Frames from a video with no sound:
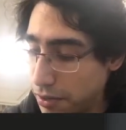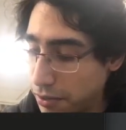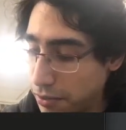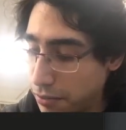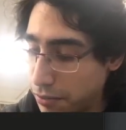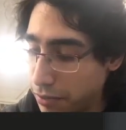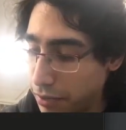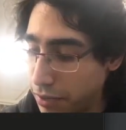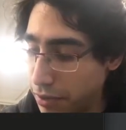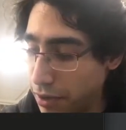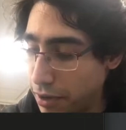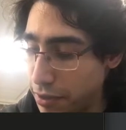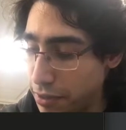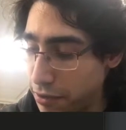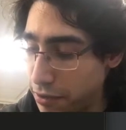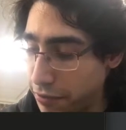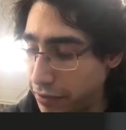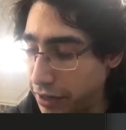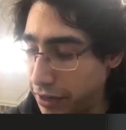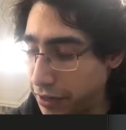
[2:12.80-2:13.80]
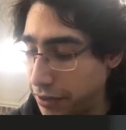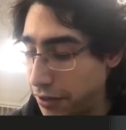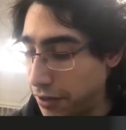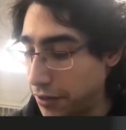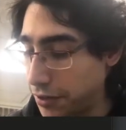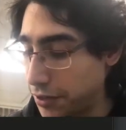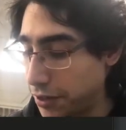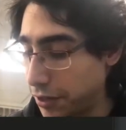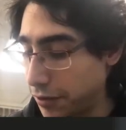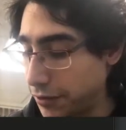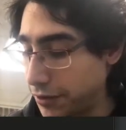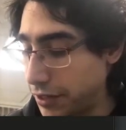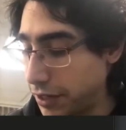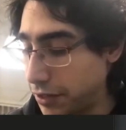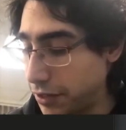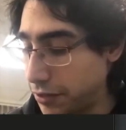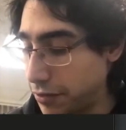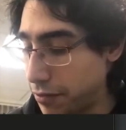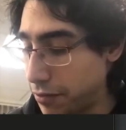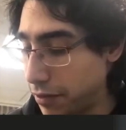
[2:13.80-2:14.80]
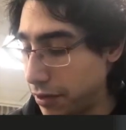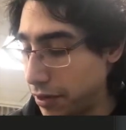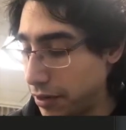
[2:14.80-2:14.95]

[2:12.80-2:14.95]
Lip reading: with other vectors of size 3.